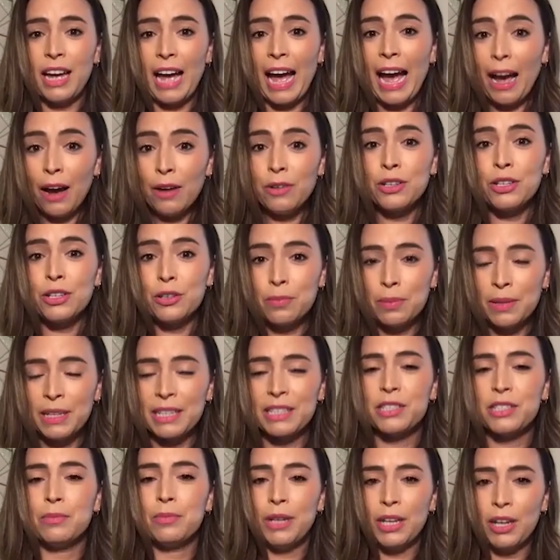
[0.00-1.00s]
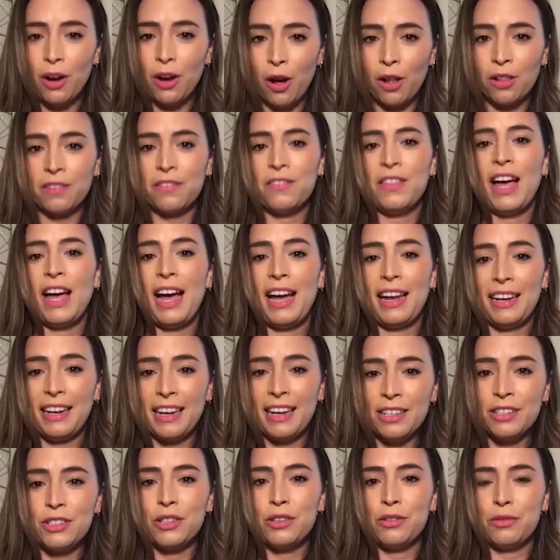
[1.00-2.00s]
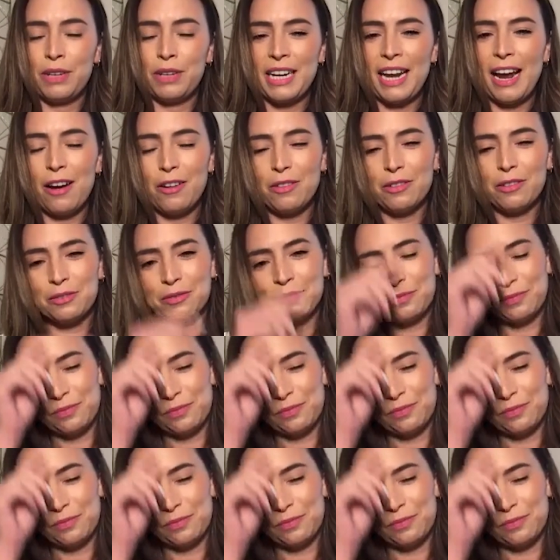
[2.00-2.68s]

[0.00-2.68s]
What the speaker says: how do you plan to bring all of that into the Reid Out?